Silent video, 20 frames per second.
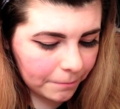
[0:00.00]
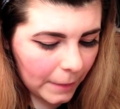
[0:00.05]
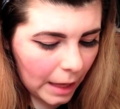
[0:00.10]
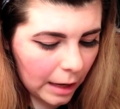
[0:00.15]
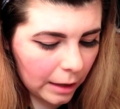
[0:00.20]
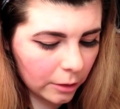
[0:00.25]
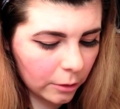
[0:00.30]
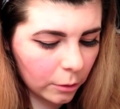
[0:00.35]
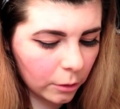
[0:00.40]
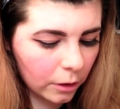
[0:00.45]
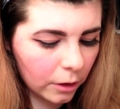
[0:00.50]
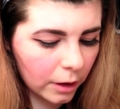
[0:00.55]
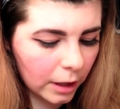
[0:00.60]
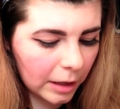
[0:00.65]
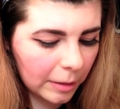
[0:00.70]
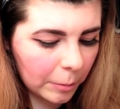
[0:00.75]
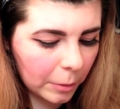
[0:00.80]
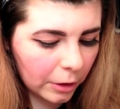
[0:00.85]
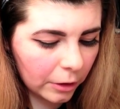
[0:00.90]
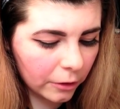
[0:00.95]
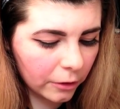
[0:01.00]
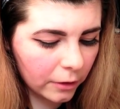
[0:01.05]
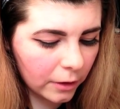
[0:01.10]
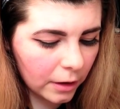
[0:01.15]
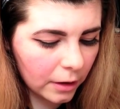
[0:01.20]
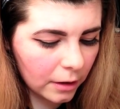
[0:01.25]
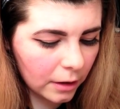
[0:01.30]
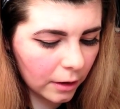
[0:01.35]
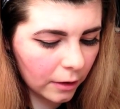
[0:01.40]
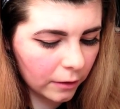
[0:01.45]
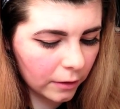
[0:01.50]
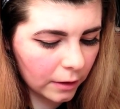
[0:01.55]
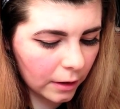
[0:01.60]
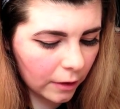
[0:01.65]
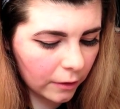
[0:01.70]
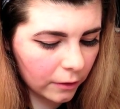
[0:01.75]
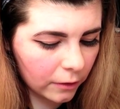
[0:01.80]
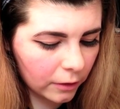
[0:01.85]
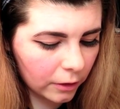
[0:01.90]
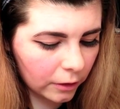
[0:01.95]
how you look in person isn't
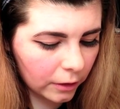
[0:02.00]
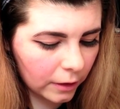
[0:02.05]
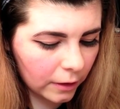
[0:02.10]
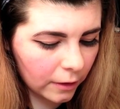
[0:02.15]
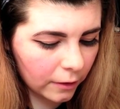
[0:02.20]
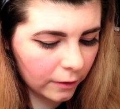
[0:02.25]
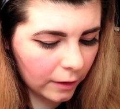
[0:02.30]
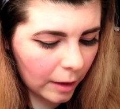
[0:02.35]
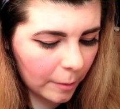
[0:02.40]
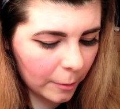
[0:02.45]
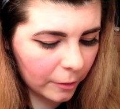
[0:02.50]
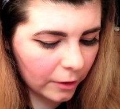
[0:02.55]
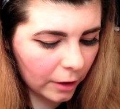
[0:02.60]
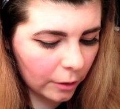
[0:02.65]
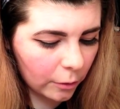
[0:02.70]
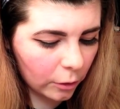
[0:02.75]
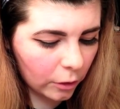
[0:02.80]
necessarily the same as how you